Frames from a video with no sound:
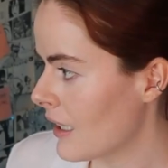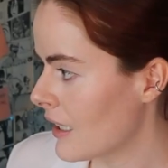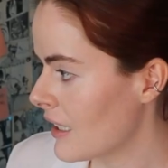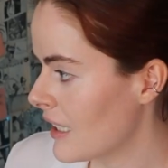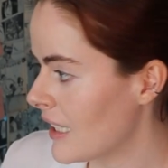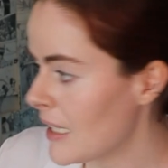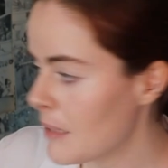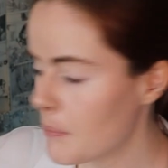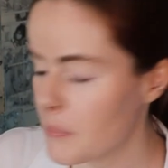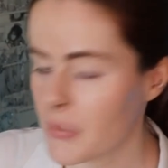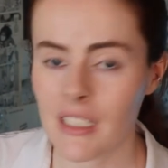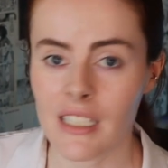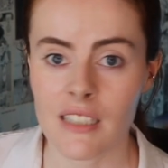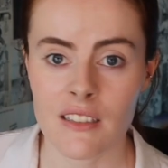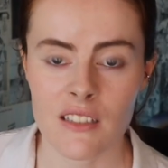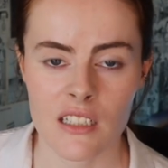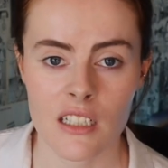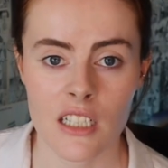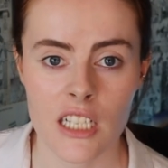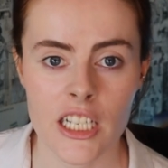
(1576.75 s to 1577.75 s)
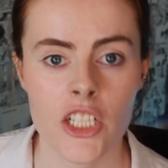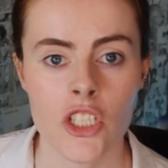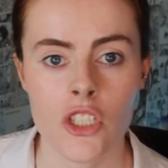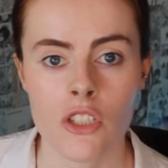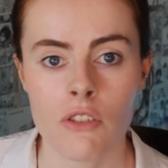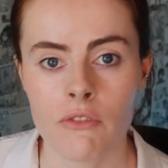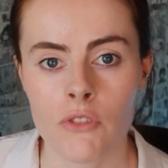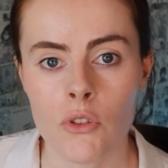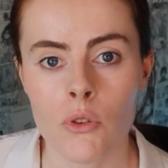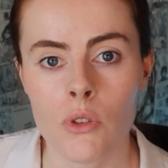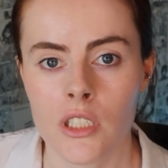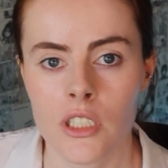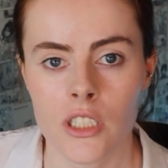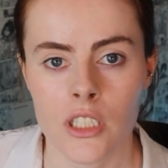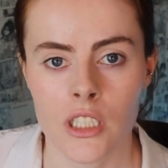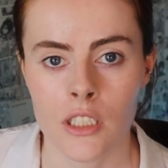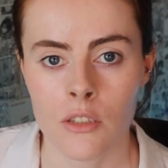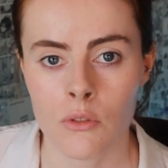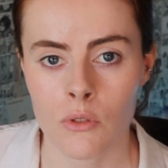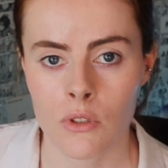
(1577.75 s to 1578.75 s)
keep the installation folder
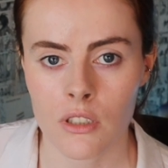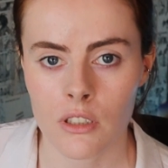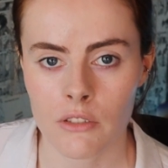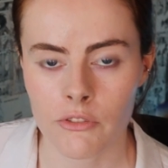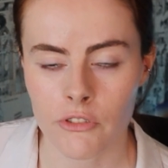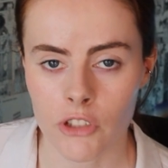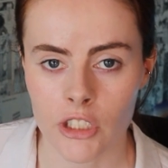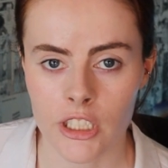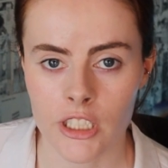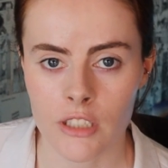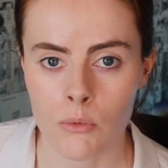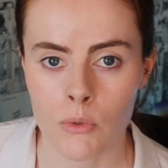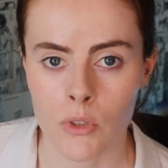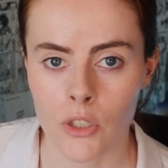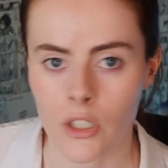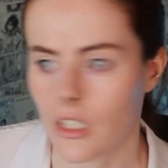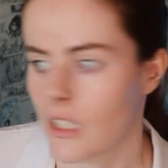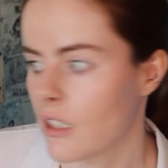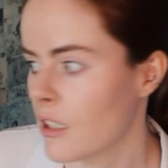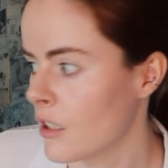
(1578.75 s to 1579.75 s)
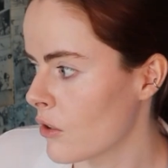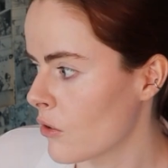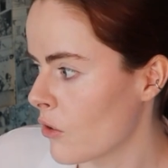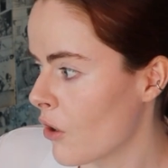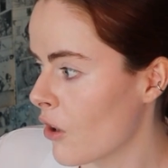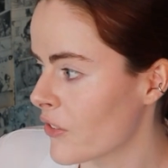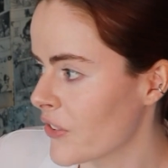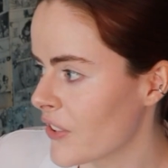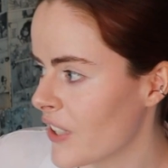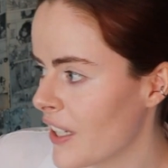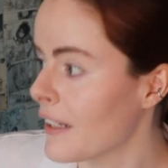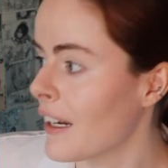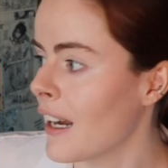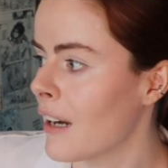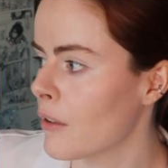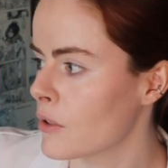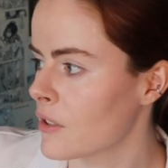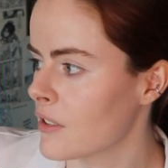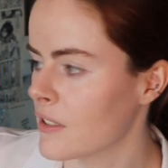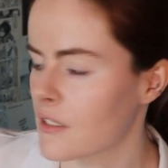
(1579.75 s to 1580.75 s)
in order for it to work. You can't take
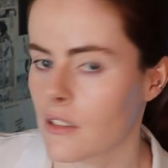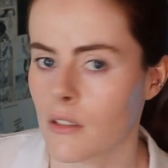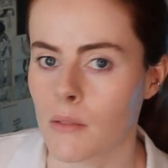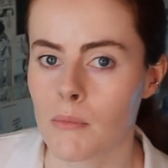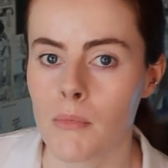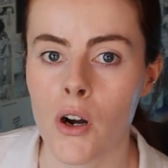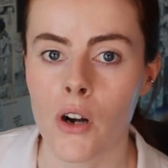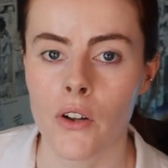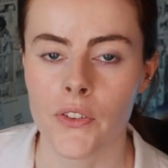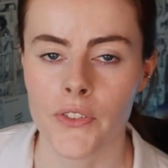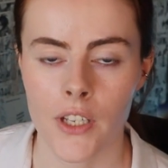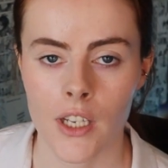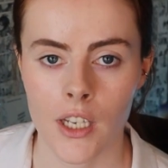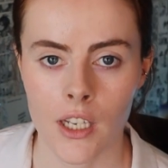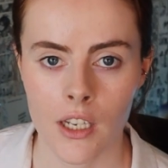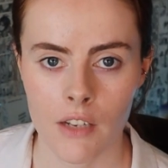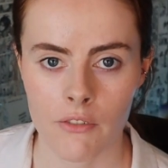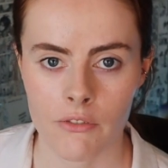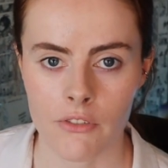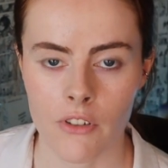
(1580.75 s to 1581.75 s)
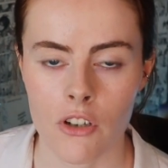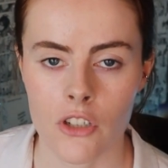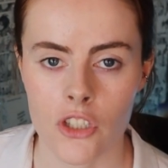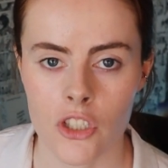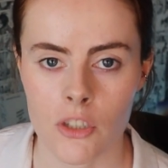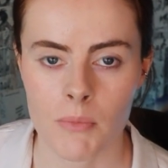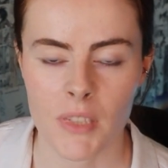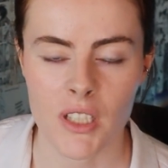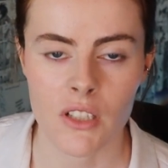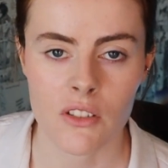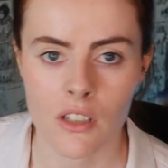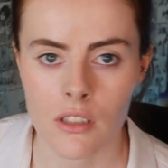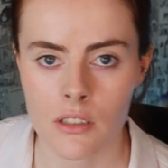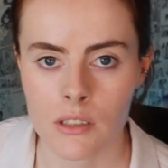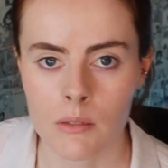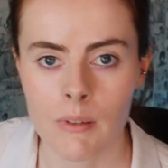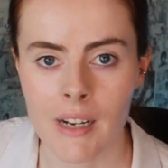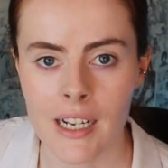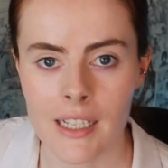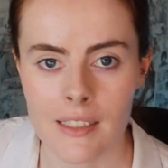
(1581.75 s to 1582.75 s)
out this command function because
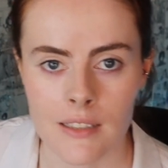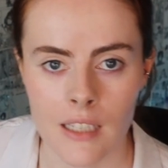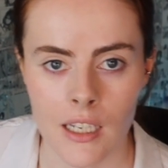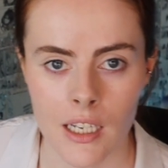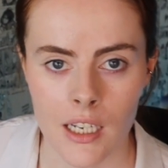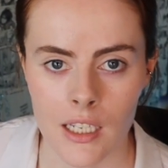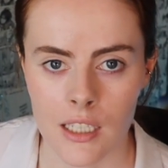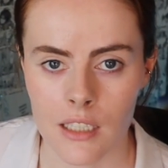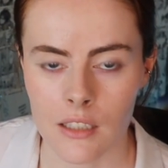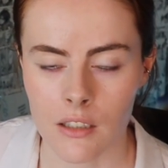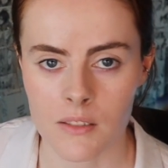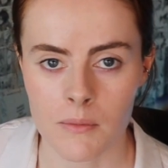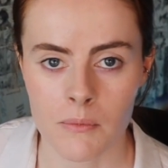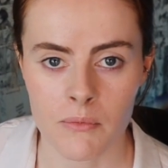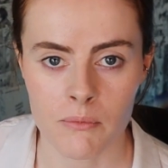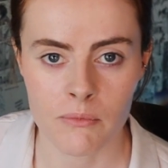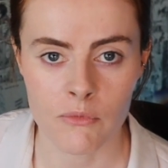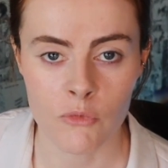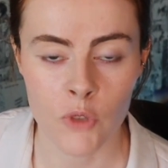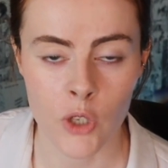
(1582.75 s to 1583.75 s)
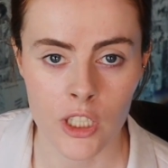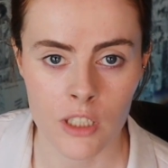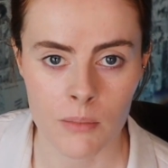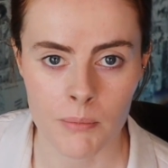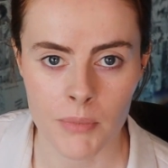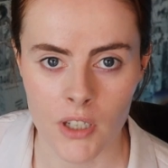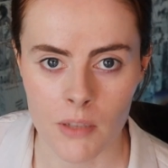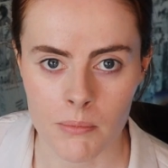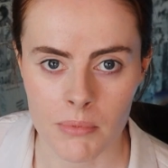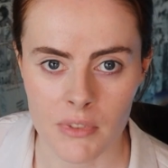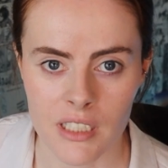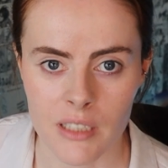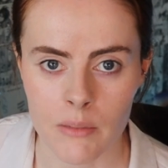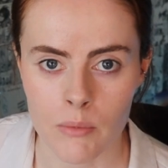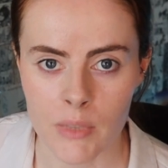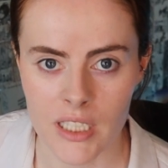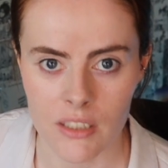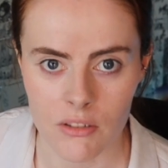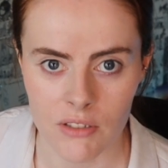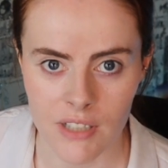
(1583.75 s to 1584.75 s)
otherwise it doesn't work properly
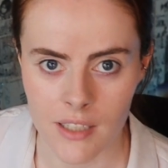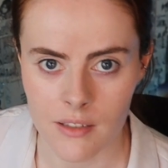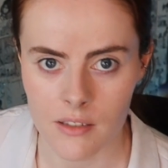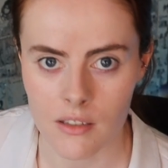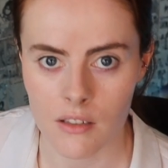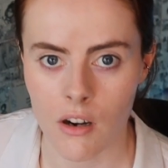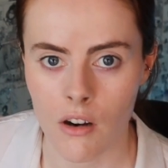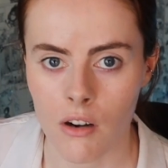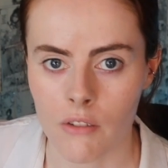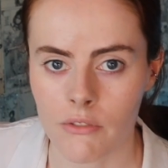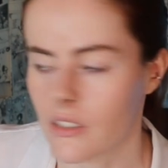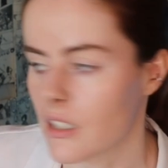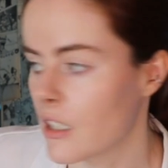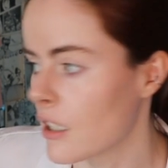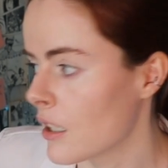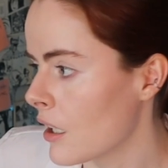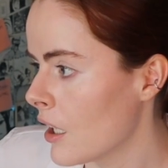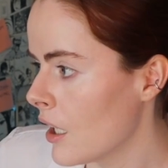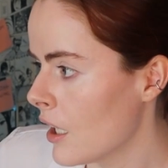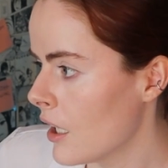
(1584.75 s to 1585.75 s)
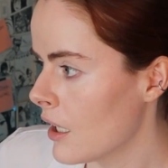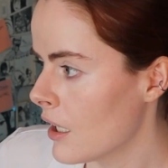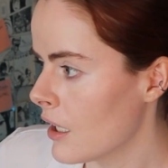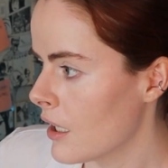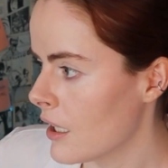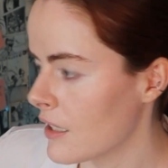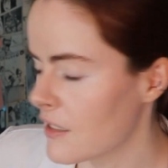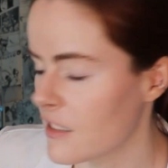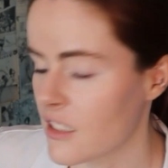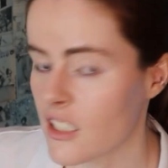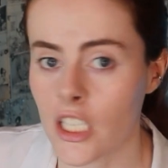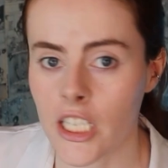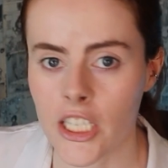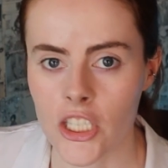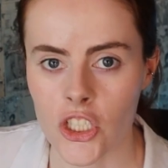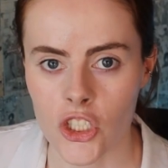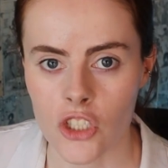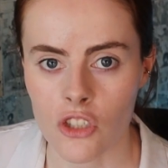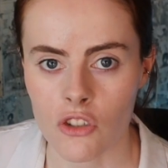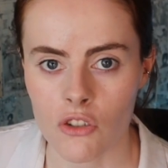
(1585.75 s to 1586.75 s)
with the rest of the
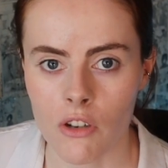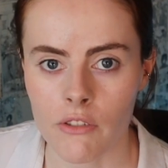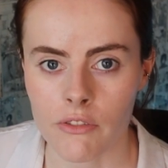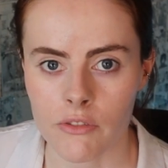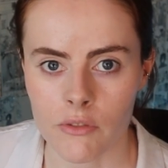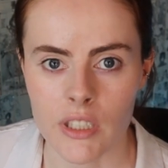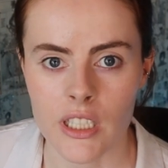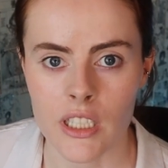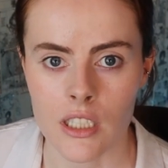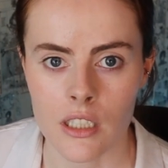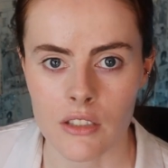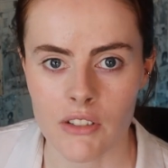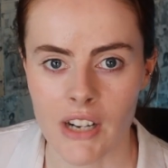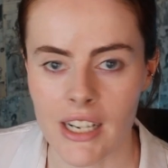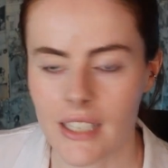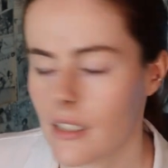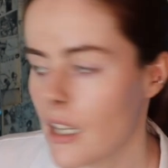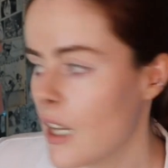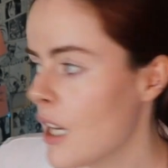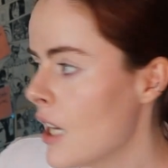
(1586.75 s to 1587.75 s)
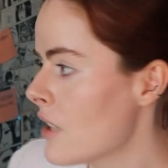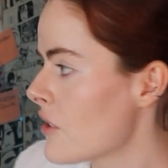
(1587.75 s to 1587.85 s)
installation software, right?